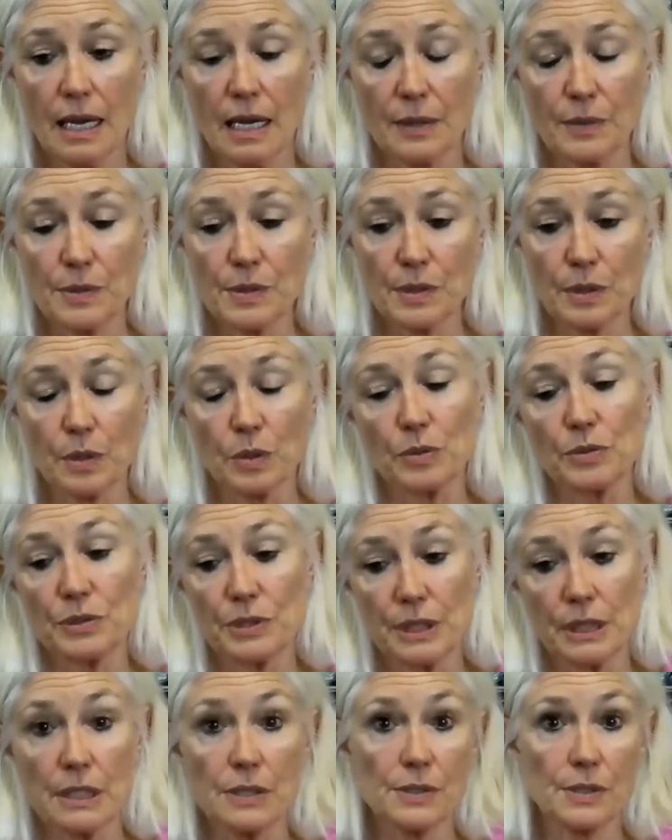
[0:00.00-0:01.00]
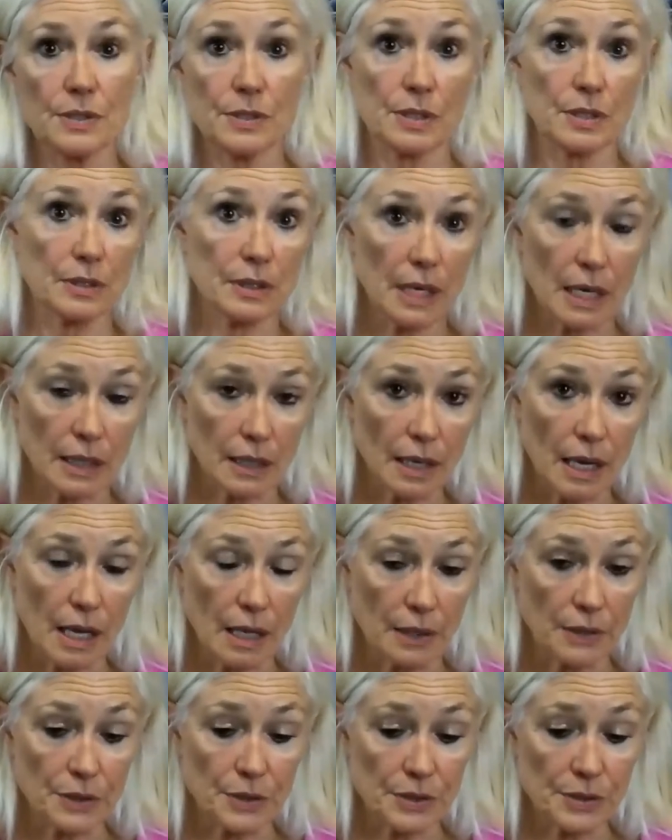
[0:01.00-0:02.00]
So she needs to see her
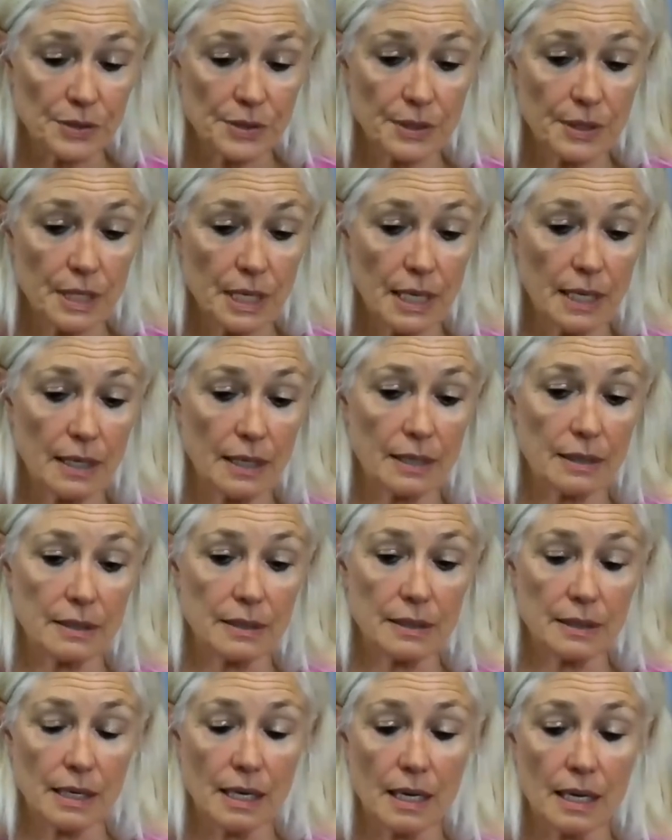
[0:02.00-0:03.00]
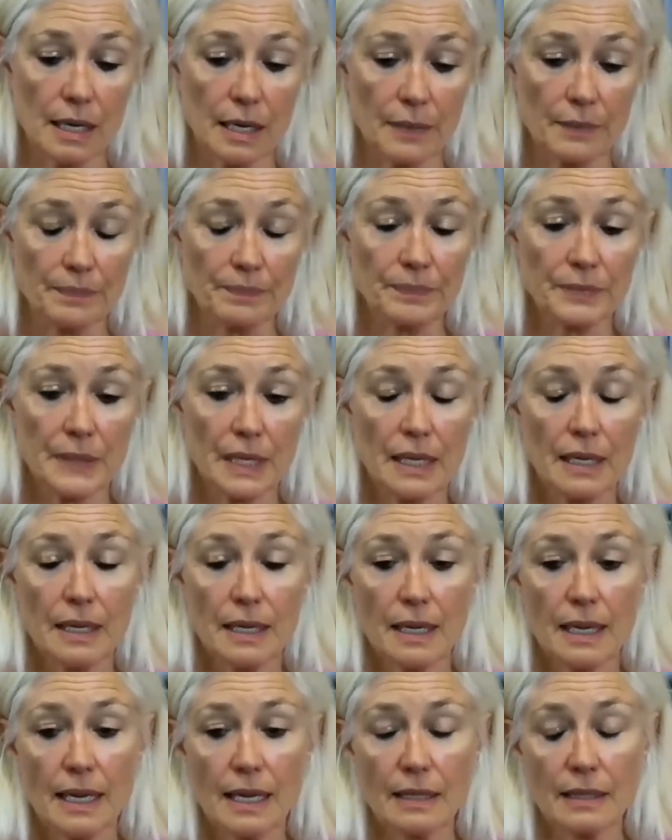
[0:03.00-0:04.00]
gynecologist, and
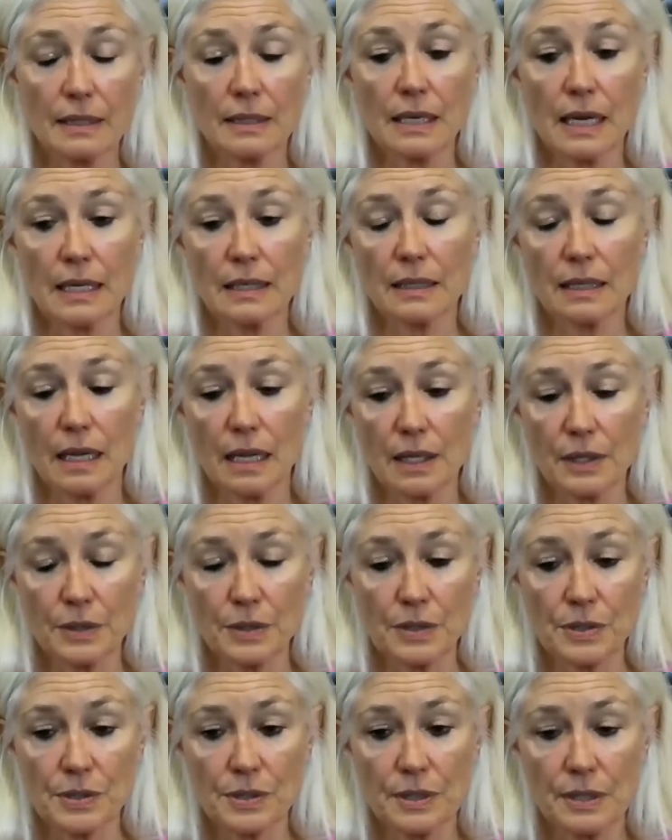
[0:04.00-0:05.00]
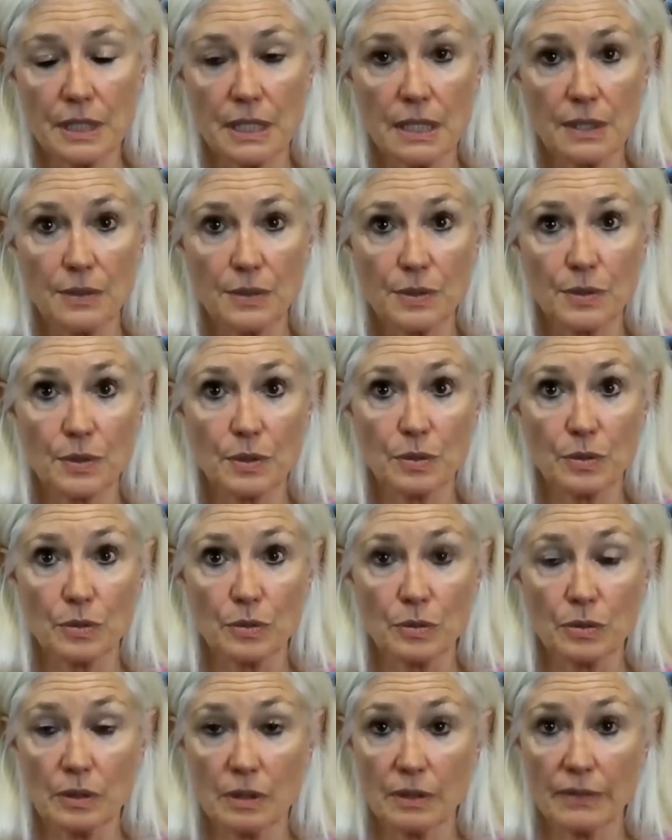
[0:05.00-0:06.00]
the gynecologist needs
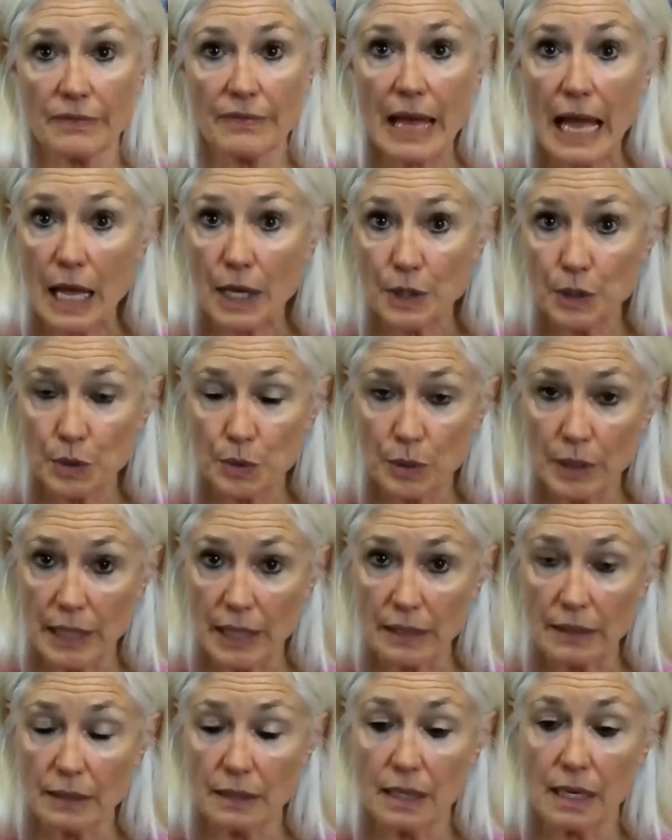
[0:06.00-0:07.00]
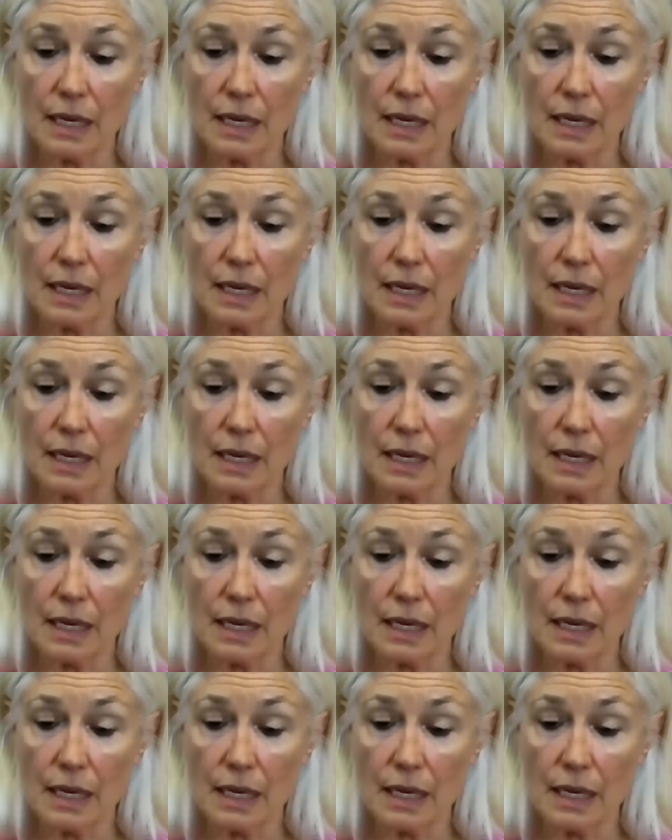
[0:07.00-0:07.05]
to evaluate,